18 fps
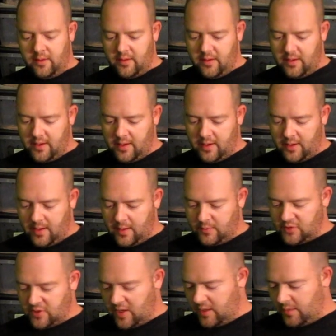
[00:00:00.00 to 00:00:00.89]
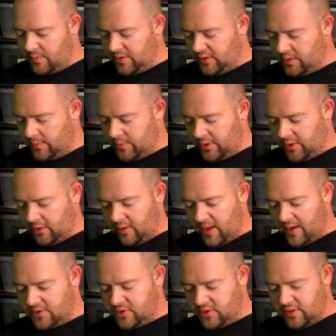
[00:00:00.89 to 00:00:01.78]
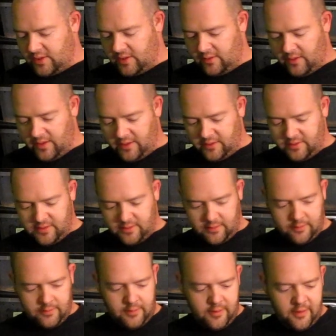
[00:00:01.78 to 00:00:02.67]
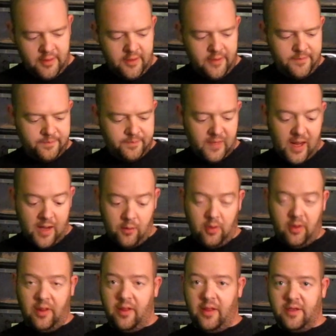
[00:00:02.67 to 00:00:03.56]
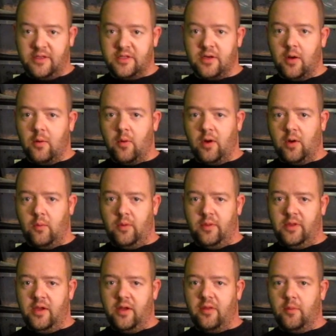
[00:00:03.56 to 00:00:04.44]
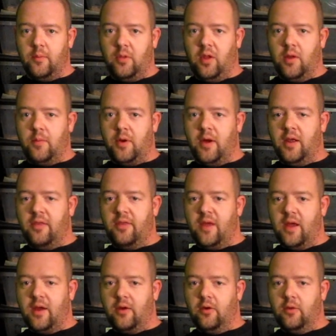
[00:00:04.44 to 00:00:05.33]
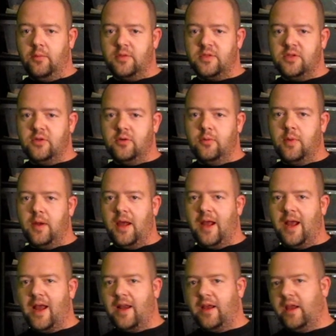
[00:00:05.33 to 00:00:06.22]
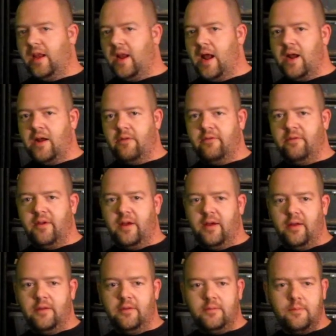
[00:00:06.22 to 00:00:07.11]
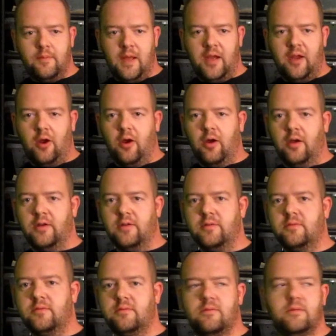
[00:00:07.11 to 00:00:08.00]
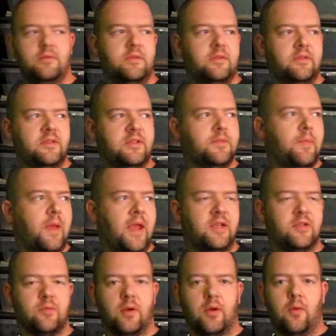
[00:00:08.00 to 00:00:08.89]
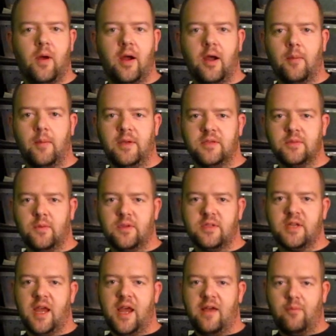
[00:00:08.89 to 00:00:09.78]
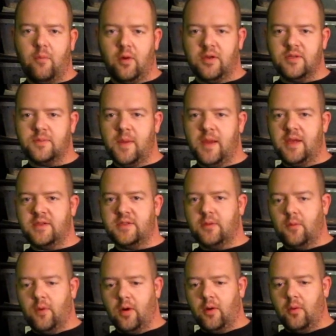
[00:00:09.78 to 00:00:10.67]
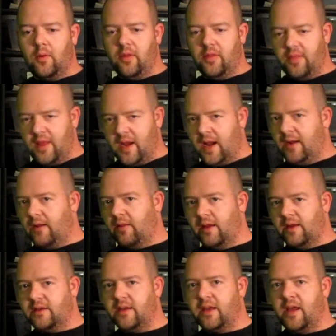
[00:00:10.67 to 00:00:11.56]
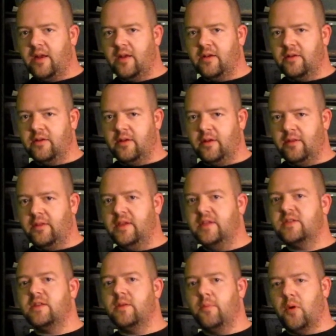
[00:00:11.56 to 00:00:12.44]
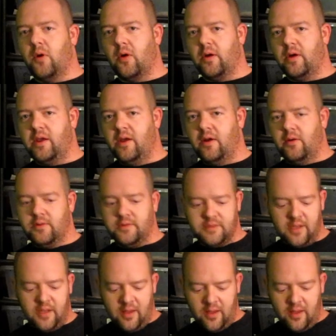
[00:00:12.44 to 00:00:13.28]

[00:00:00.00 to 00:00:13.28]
and I'm trying to build up a collection. I'd really like to start working with the other blood python groups too, but I got to get out of my current space requirements. Once I have more space to work with, then I'd like to get into at least the Borneos,